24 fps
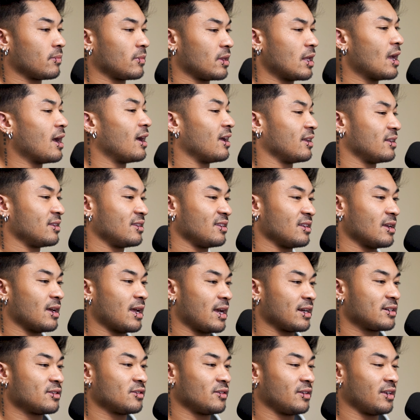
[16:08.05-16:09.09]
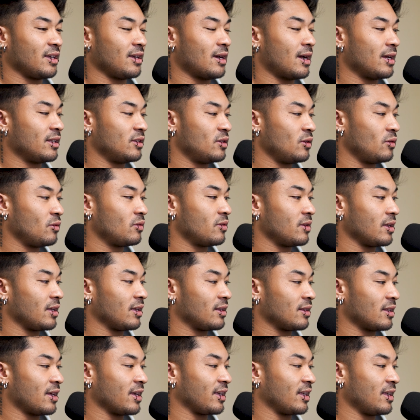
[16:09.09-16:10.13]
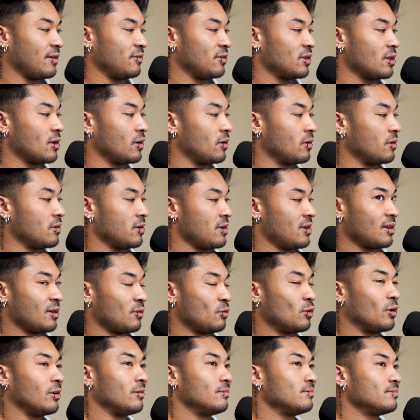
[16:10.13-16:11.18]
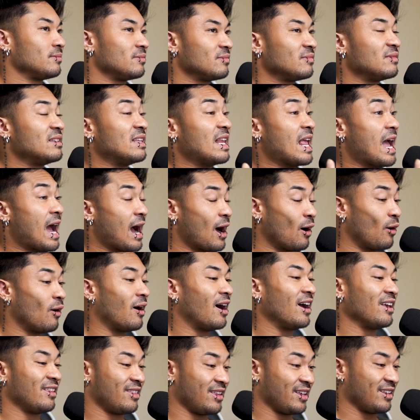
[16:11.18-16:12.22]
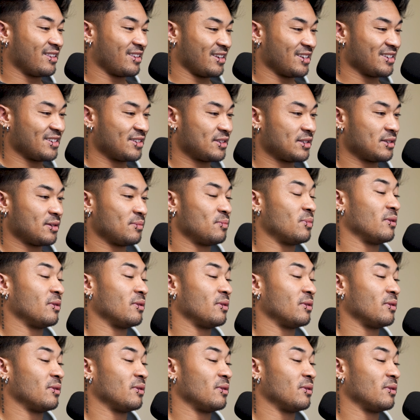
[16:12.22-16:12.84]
yeah, actually, I do think like even though, well now I think this.